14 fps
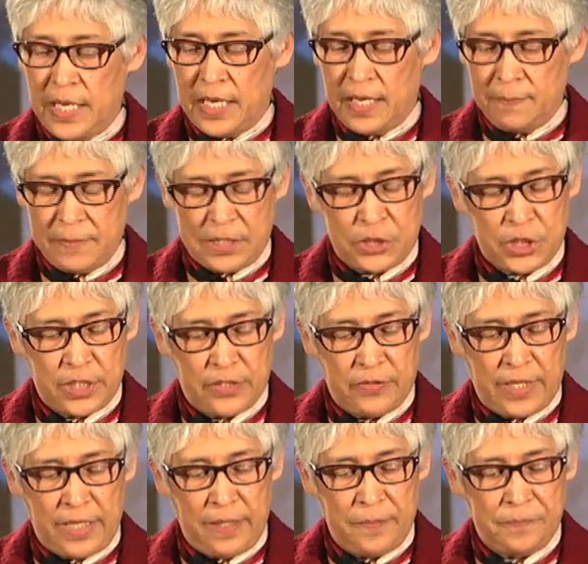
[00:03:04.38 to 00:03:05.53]
a
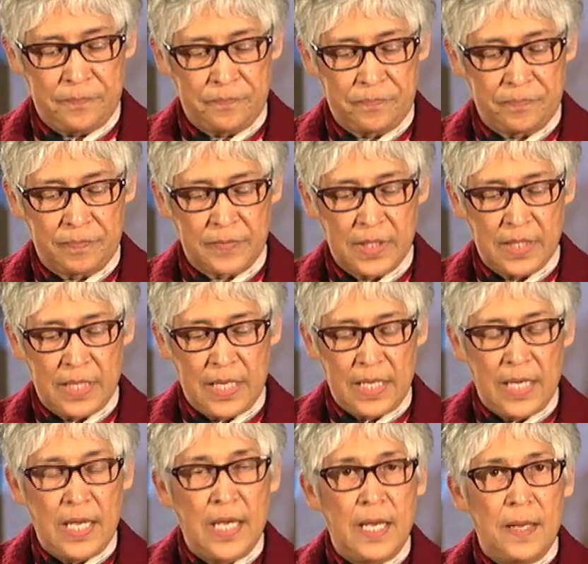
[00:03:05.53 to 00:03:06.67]
missionary.
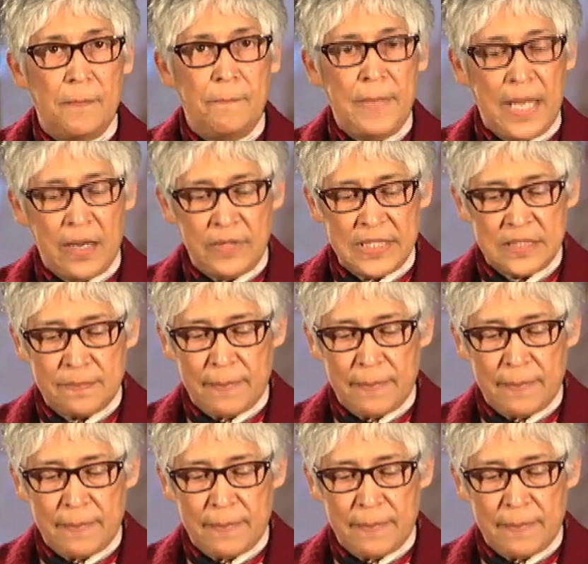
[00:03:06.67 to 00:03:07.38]
Mary's